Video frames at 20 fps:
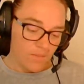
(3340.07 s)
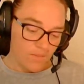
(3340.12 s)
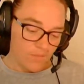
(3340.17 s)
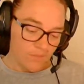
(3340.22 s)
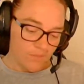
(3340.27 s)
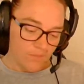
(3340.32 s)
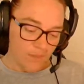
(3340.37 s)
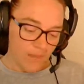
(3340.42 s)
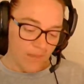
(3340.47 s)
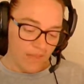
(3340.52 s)

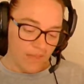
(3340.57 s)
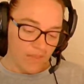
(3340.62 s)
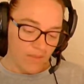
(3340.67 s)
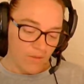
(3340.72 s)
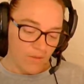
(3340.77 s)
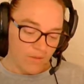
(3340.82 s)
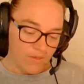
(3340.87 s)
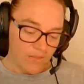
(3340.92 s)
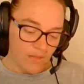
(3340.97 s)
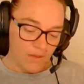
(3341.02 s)
Matthew,
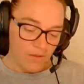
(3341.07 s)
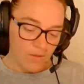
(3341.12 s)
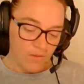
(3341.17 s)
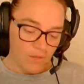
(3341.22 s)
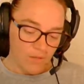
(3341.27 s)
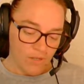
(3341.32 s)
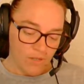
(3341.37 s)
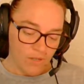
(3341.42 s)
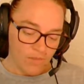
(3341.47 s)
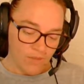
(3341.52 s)
without a
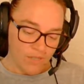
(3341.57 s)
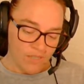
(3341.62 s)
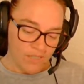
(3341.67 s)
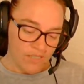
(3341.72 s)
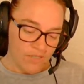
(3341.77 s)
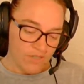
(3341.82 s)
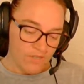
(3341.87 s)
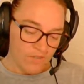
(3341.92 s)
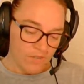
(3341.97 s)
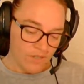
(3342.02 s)
word,
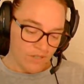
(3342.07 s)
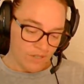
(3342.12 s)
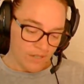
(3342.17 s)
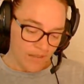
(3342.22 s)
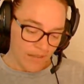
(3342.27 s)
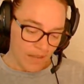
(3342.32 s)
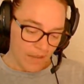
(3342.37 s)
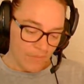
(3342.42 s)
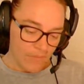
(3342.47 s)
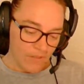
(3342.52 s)
reached for
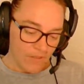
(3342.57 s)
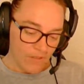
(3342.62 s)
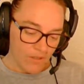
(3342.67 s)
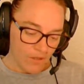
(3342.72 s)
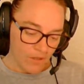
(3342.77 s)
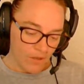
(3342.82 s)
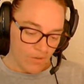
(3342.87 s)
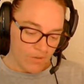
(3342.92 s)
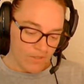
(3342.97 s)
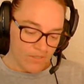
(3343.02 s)
cap and
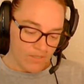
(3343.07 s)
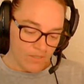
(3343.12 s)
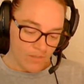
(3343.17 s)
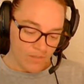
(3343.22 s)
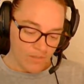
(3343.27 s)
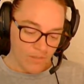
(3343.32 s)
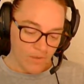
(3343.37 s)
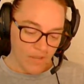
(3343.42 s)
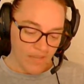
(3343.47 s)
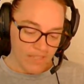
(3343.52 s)
coat,
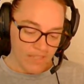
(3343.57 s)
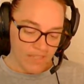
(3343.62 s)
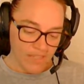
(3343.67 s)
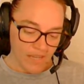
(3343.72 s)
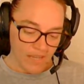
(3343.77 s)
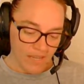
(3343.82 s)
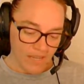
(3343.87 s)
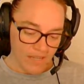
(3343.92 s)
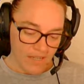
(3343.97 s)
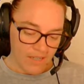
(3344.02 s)
slipped past
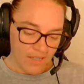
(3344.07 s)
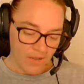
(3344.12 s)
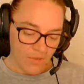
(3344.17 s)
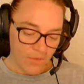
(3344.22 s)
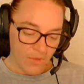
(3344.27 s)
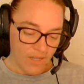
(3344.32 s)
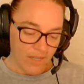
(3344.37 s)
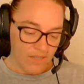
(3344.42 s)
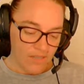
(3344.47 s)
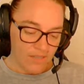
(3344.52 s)
Diana and
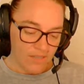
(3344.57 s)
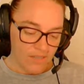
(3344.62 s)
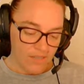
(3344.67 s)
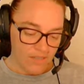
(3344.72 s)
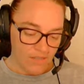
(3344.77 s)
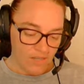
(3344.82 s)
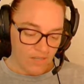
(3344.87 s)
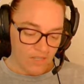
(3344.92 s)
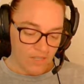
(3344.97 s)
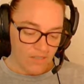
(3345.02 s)
away into the
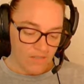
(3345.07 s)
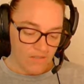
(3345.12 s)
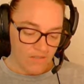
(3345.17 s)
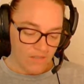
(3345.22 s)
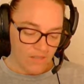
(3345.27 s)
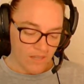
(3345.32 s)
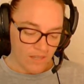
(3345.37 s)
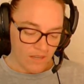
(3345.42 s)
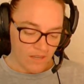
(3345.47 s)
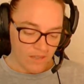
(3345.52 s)
darkness of
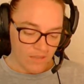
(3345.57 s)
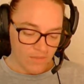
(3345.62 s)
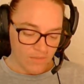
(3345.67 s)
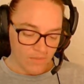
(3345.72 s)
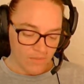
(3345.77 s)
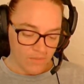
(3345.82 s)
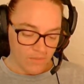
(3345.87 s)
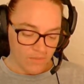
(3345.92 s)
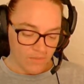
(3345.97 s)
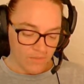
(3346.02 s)
the yard.
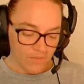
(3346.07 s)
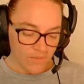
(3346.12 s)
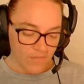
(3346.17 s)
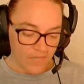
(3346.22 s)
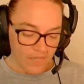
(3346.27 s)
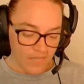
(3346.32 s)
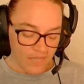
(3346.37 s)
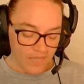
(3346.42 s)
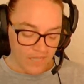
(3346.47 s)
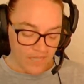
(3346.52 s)

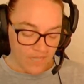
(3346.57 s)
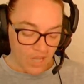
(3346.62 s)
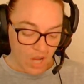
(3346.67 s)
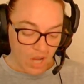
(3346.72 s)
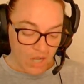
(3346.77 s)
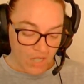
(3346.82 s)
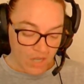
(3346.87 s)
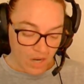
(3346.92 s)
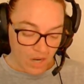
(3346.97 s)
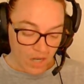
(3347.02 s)
"He's
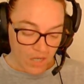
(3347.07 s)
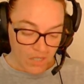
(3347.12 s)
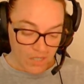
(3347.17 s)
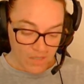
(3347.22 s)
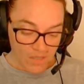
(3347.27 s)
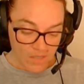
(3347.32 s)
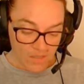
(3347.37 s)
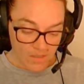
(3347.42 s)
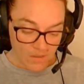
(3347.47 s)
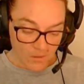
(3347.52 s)
gone to harness
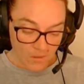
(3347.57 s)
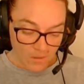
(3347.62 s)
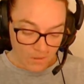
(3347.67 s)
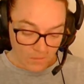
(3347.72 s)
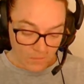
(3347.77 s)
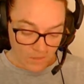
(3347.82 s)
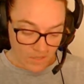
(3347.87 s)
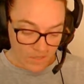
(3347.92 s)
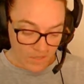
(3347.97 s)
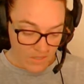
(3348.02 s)
the sorrel
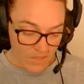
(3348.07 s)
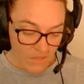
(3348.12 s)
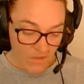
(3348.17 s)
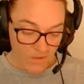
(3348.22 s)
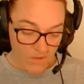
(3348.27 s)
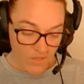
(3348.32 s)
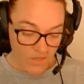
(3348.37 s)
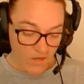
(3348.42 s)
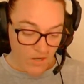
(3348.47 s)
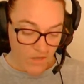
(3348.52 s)
mare to go
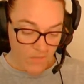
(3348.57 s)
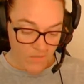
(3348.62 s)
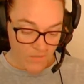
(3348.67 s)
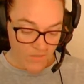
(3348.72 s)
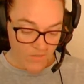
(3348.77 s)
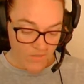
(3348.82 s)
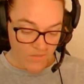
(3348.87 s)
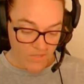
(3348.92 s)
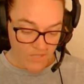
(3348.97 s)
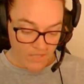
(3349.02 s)
to Carmody
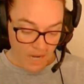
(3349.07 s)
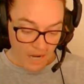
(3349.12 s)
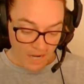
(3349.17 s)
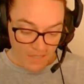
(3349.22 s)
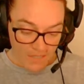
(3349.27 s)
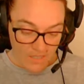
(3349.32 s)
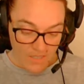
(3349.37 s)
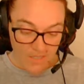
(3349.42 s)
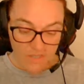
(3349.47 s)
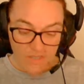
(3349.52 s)
for the
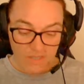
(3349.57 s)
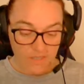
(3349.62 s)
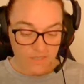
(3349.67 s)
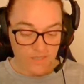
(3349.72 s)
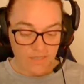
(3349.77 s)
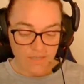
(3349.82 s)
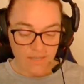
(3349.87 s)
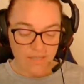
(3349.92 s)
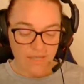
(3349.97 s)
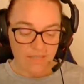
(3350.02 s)
doctor,"
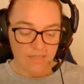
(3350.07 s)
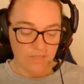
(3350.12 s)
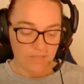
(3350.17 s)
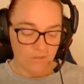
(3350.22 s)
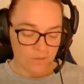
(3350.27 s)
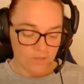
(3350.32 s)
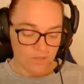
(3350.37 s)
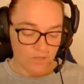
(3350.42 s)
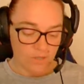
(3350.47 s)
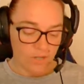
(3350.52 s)
said Anne, who
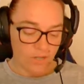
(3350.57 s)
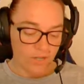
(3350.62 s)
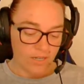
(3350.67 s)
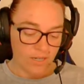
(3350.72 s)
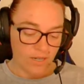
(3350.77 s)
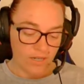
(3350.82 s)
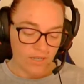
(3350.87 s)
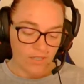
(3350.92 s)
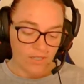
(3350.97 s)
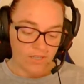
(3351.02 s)
was hurrying
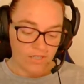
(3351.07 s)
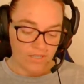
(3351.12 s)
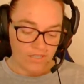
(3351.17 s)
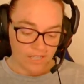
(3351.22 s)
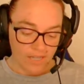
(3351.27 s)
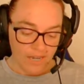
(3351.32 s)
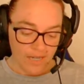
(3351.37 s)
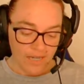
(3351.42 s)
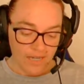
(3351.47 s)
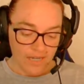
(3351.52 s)
on hood and
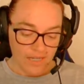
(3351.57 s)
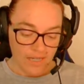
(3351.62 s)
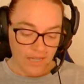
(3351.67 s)
jacket.